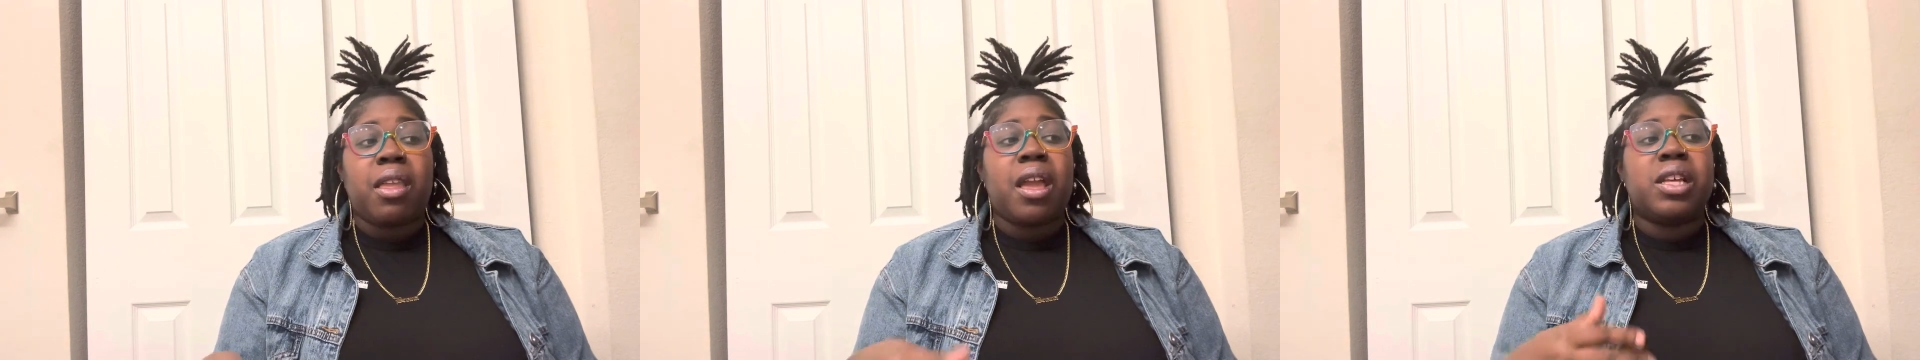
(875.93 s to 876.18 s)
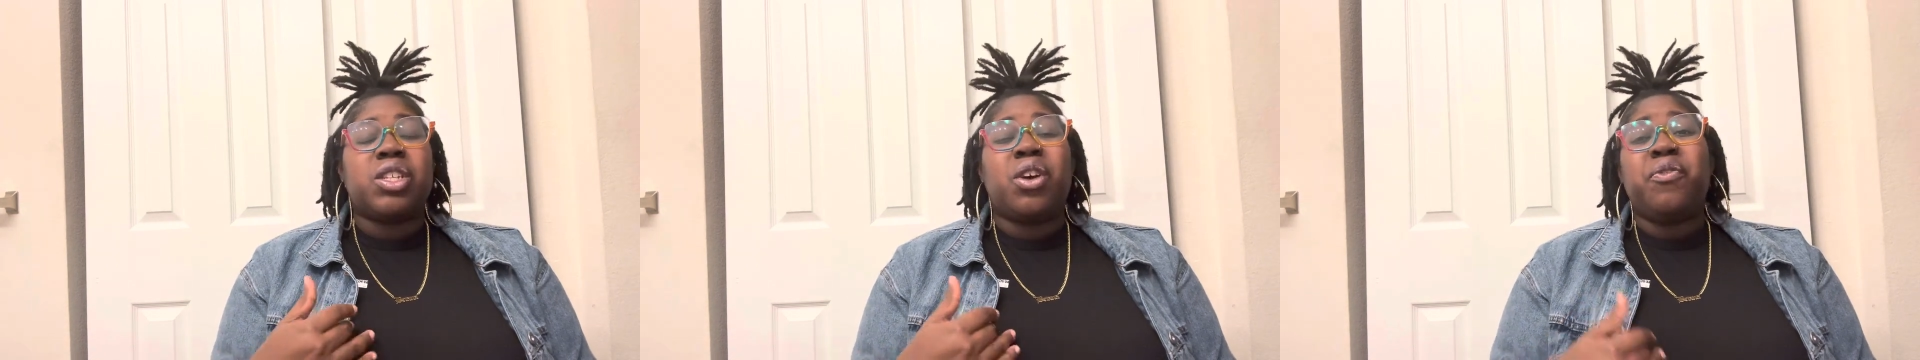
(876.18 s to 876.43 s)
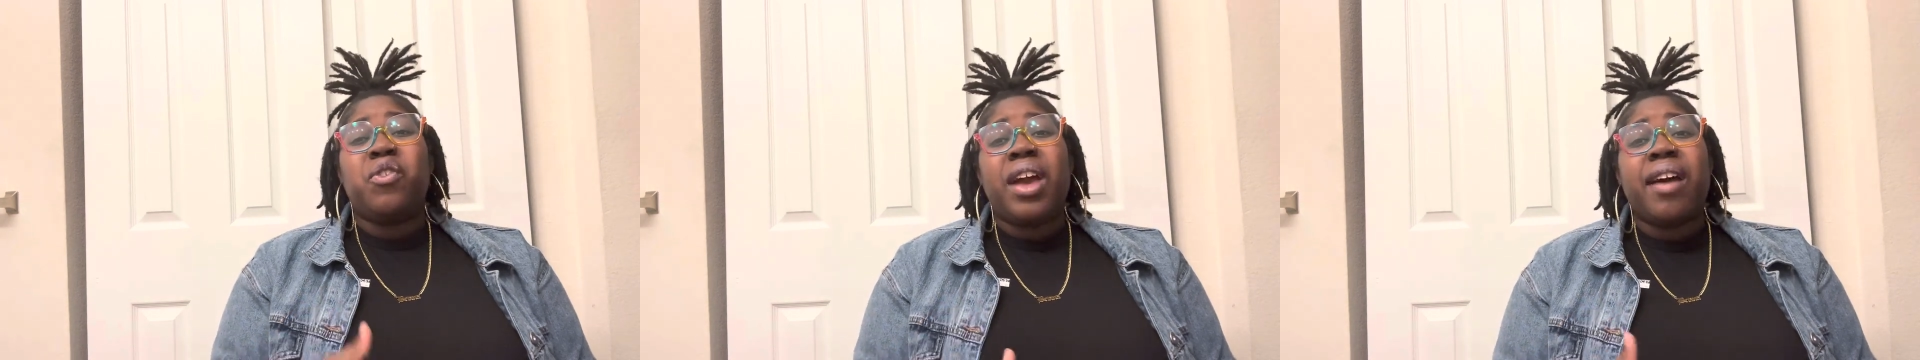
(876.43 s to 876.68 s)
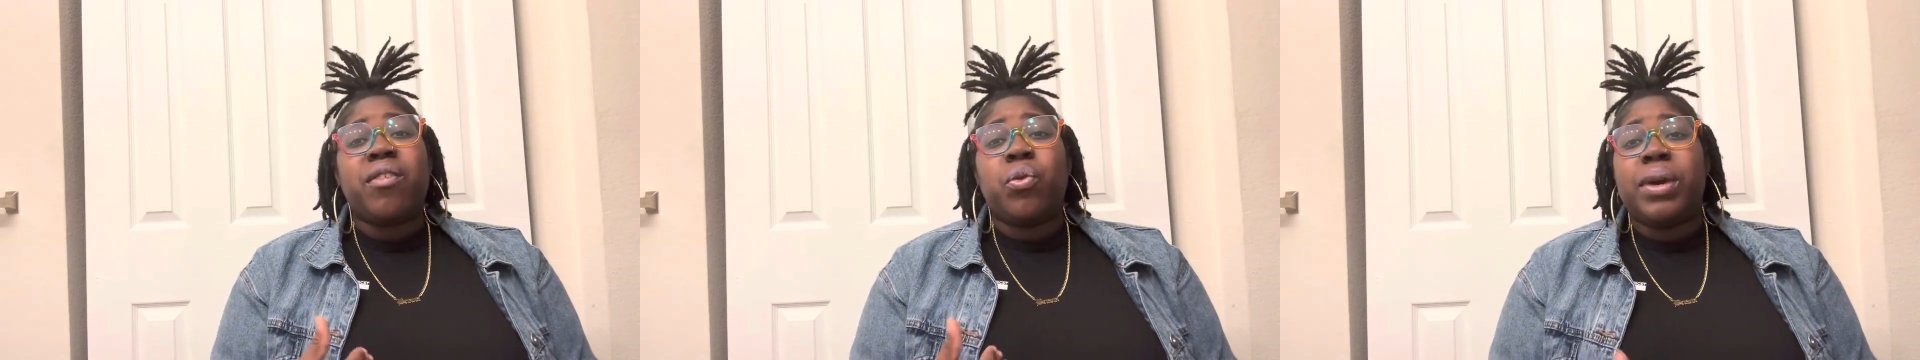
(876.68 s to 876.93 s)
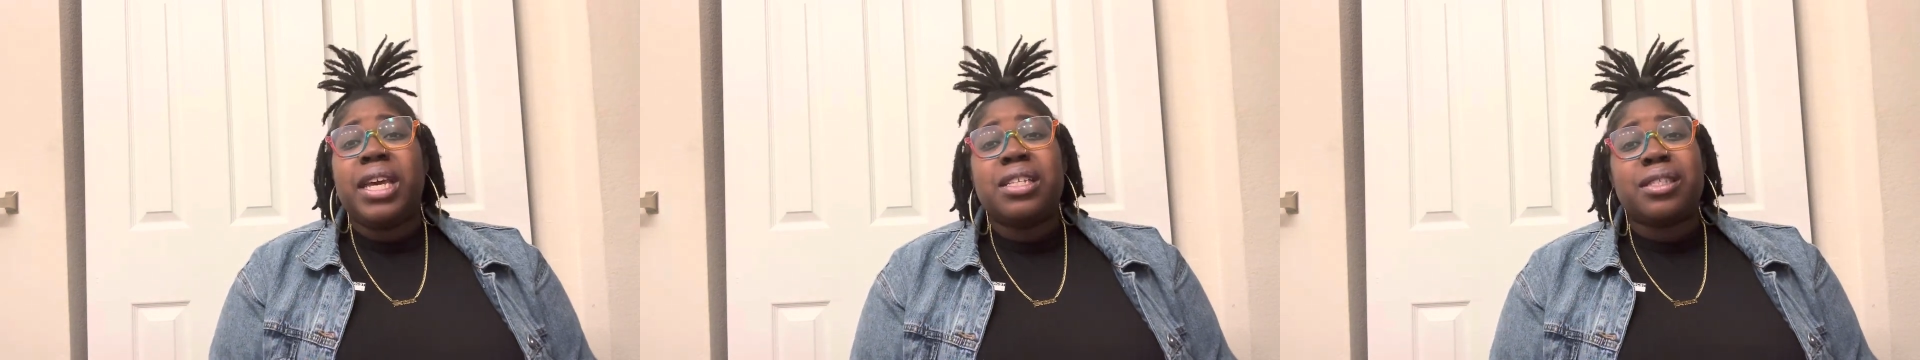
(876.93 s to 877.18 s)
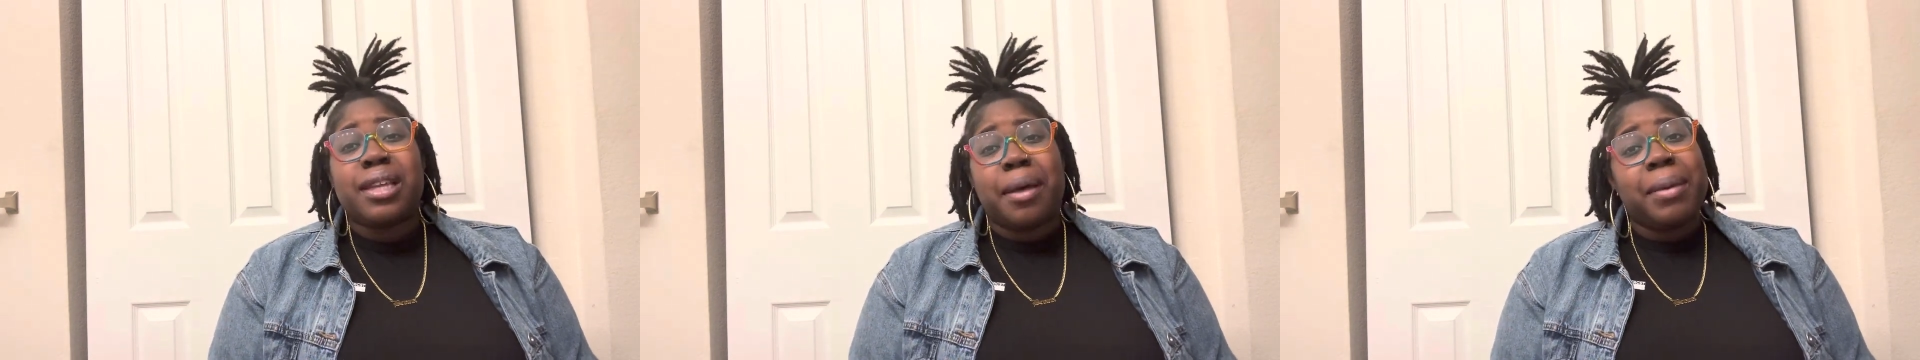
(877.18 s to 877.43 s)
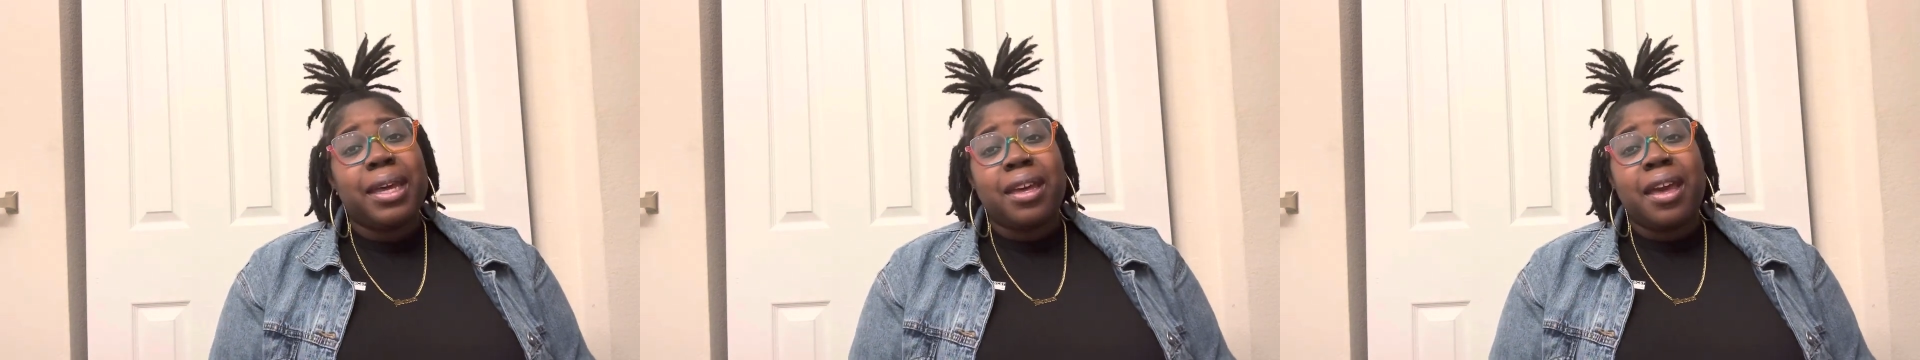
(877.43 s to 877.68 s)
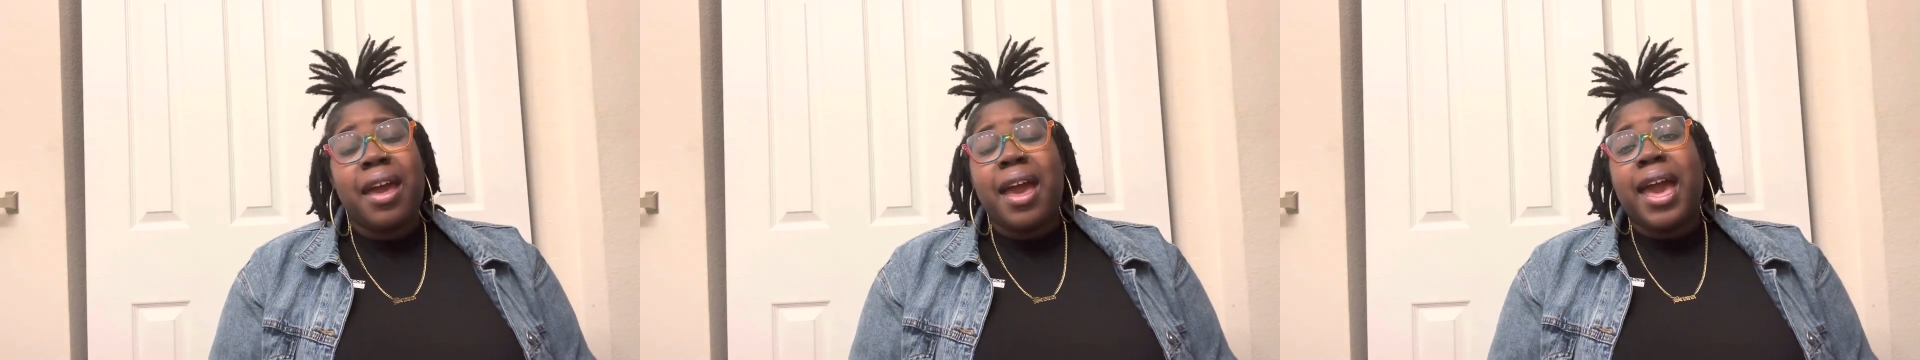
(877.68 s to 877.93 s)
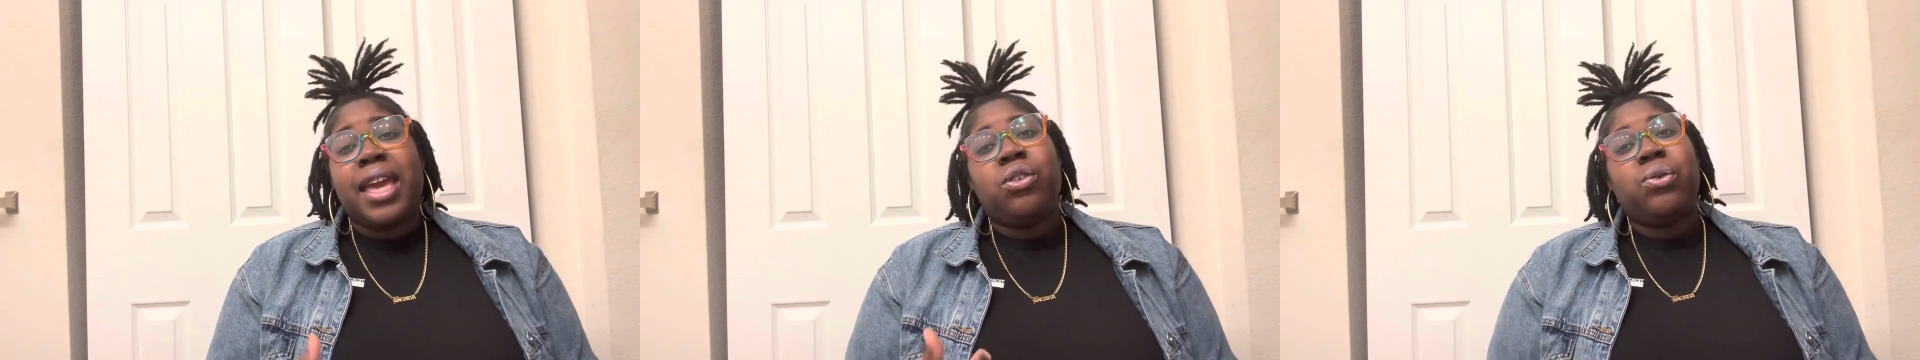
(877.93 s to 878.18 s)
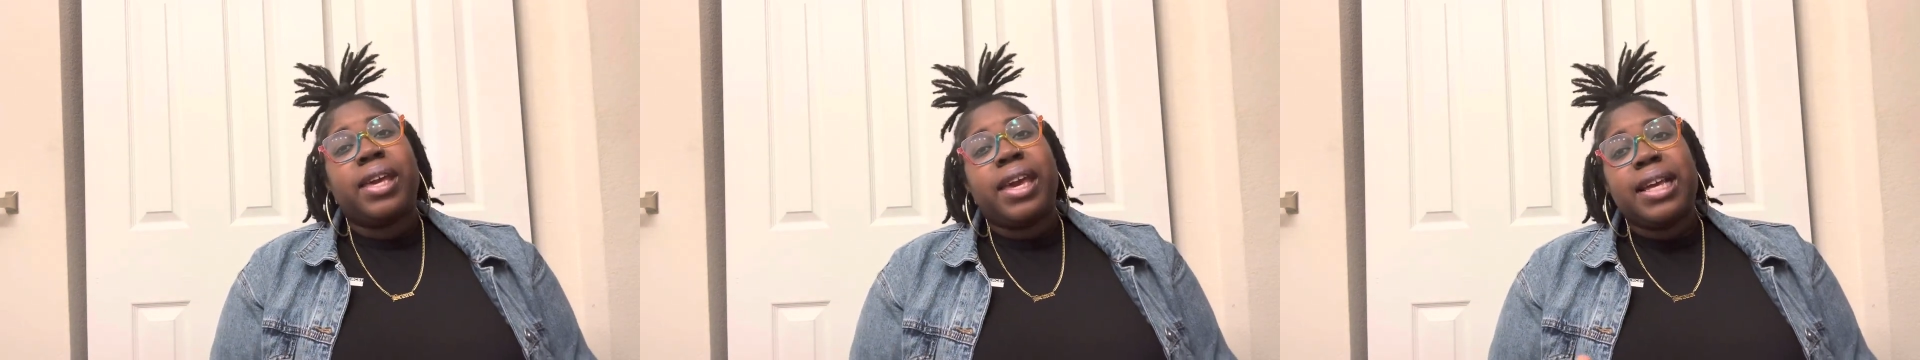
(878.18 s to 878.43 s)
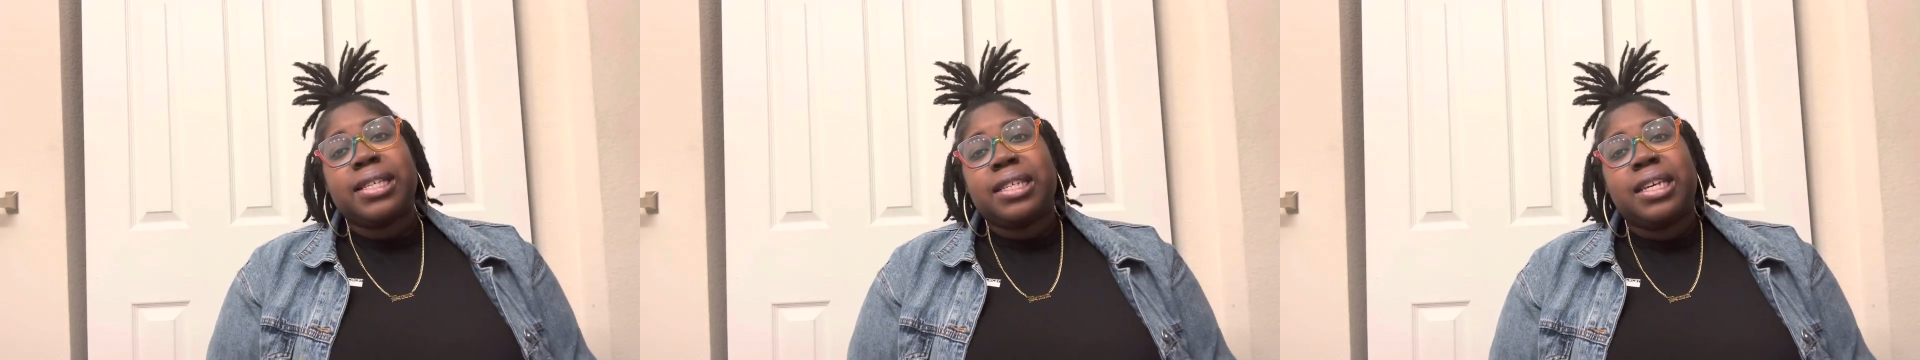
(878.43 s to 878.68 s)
So if you have a weak stomach and you can't